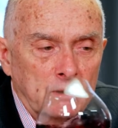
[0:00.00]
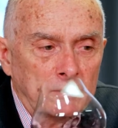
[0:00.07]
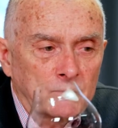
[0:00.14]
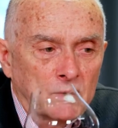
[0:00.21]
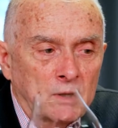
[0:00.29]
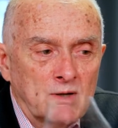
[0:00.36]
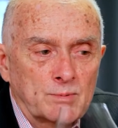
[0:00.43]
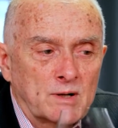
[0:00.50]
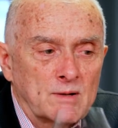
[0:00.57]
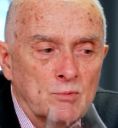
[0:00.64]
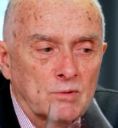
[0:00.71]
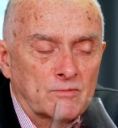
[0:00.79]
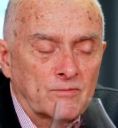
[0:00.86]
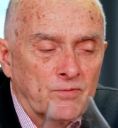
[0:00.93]
if you keep it in
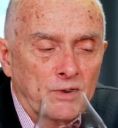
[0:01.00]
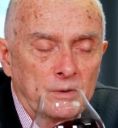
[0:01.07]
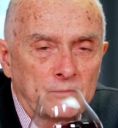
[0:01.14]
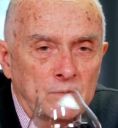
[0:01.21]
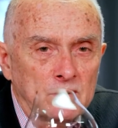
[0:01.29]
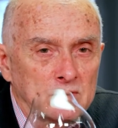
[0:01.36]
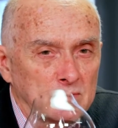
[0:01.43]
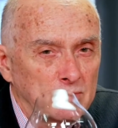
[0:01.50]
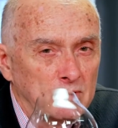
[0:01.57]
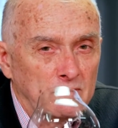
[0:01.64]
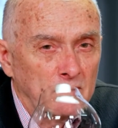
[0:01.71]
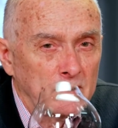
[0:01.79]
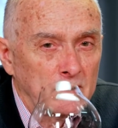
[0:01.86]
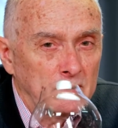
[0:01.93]
more than 5 years, it'll be
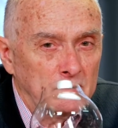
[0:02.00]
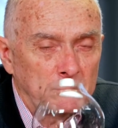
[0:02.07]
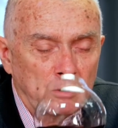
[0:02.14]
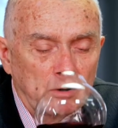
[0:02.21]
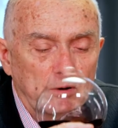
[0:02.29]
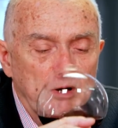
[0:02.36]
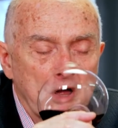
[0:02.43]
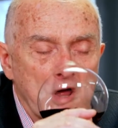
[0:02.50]
very dry.